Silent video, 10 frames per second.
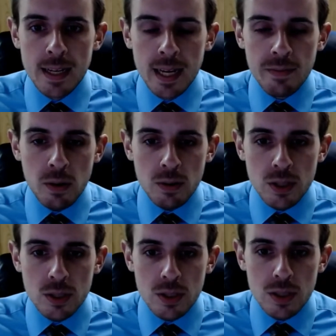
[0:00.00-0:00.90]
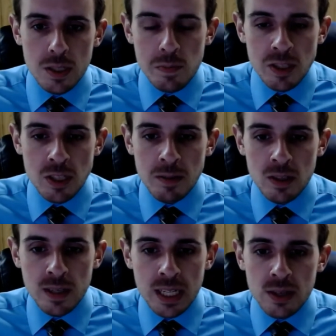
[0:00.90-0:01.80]
Hey folks, this is Mr.
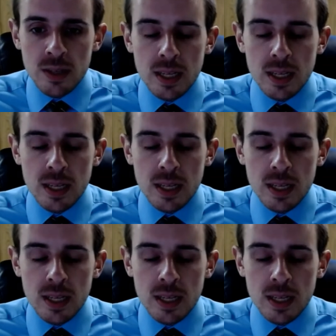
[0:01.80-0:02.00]
Miller here.